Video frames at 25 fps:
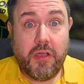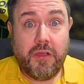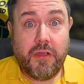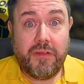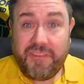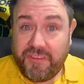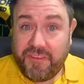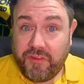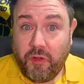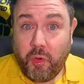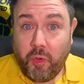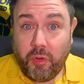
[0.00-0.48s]

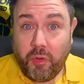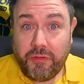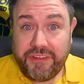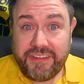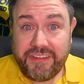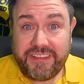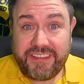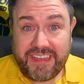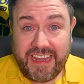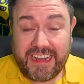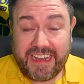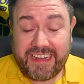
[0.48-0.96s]
For the
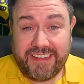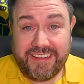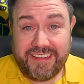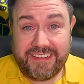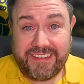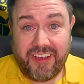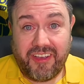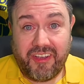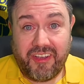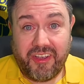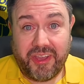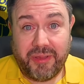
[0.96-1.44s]
second
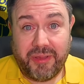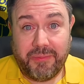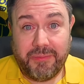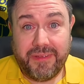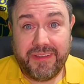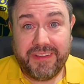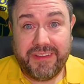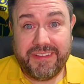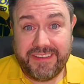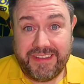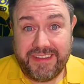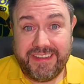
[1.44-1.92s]
time
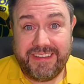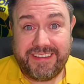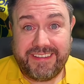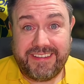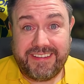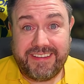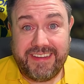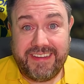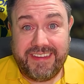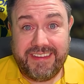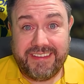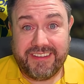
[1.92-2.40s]
this
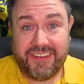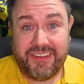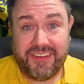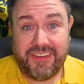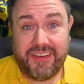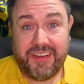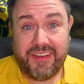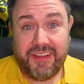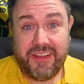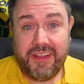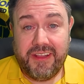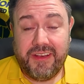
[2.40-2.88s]

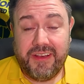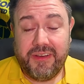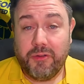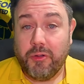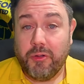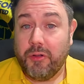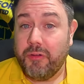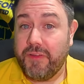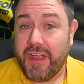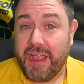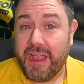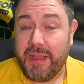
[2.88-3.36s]
season,
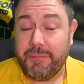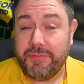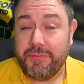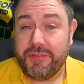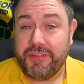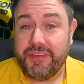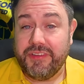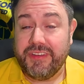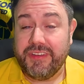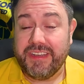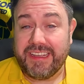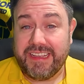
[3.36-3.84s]

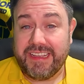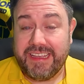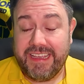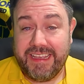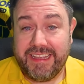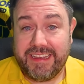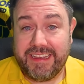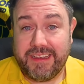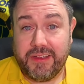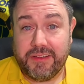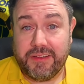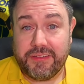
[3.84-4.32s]
Northampton
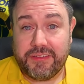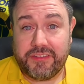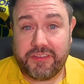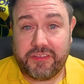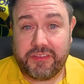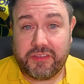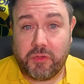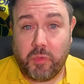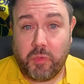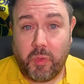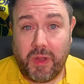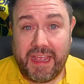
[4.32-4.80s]
kick us
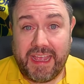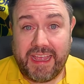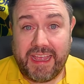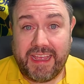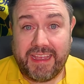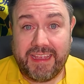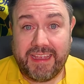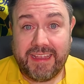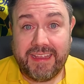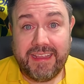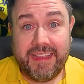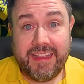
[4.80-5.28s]

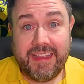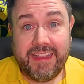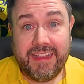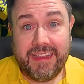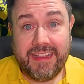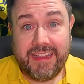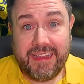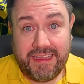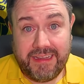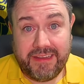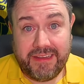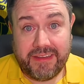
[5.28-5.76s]
square
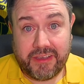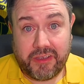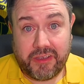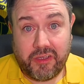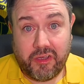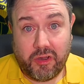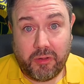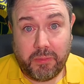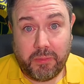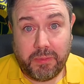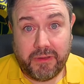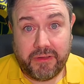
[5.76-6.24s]
in the
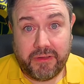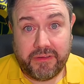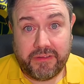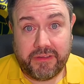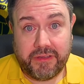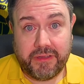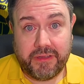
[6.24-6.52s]
cobblers.